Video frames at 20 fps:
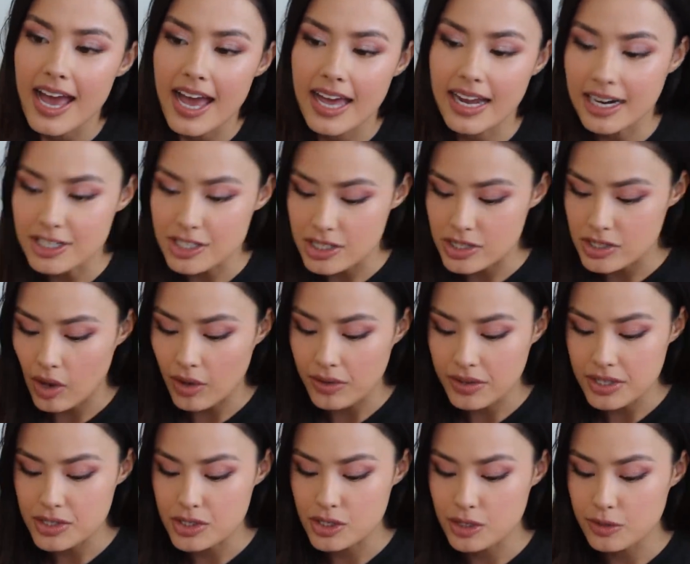And I just saw
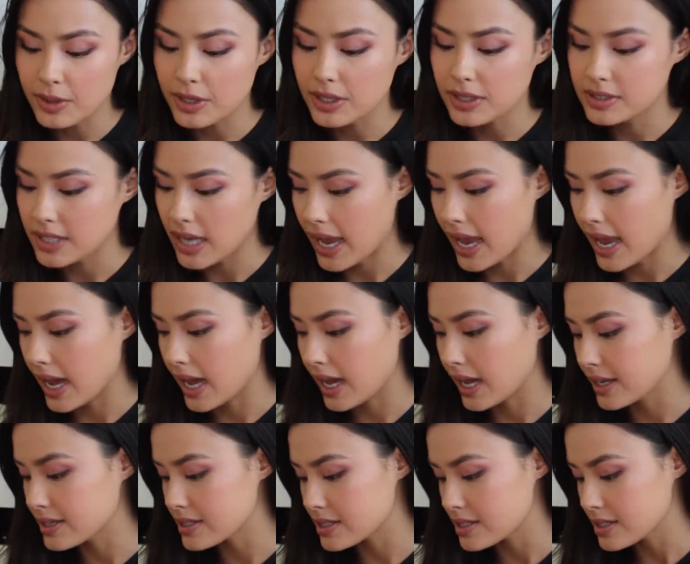these two books,
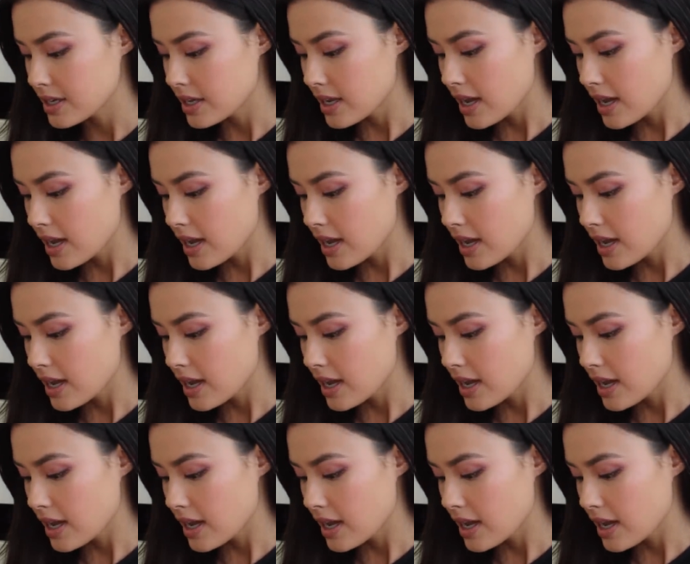and